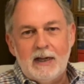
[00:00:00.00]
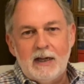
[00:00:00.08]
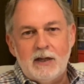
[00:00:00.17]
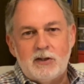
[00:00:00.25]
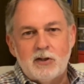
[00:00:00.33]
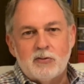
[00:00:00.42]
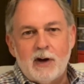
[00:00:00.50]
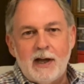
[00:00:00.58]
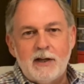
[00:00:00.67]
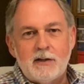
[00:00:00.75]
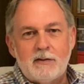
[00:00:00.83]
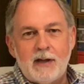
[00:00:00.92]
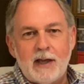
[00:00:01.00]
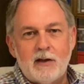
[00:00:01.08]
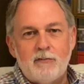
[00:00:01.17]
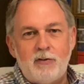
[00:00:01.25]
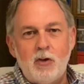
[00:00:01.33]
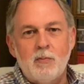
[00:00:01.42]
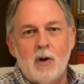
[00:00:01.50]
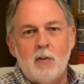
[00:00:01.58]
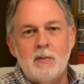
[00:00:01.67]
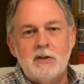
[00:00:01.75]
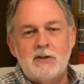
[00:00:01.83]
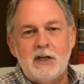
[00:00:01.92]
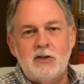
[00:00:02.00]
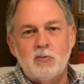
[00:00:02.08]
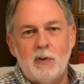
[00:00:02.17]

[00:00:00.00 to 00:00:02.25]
to try to take a few moments each